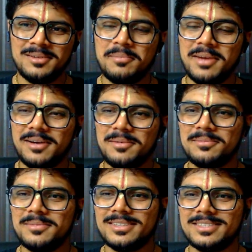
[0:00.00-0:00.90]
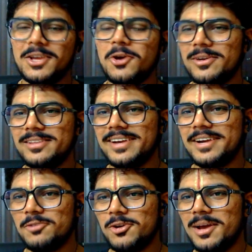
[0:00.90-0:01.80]
become a security
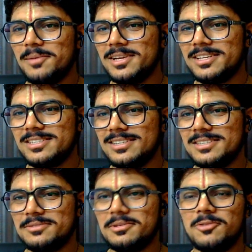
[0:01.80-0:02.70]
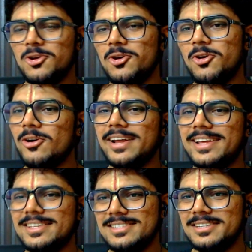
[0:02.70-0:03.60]
threat for your application as well, for your
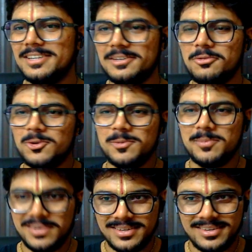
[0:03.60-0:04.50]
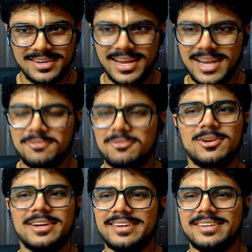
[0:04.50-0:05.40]
organization. It won't be helpful
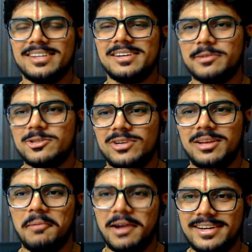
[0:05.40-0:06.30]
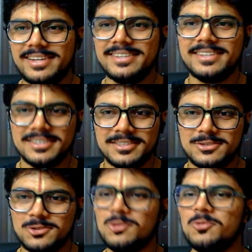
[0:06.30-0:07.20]
in the troubleshooting part either.
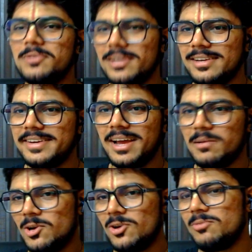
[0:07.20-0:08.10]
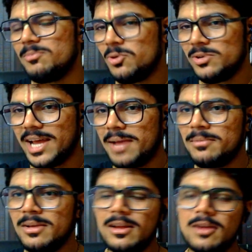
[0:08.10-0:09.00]
So we'll take a lot more time,
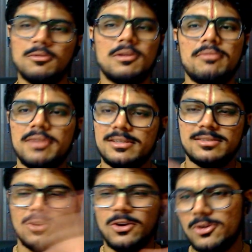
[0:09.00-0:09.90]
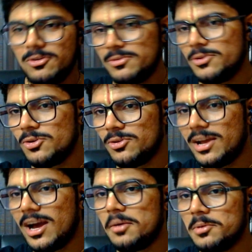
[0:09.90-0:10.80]
we'll waste a lot of the
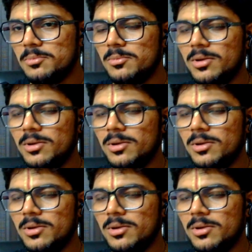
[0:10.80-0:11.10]
carbon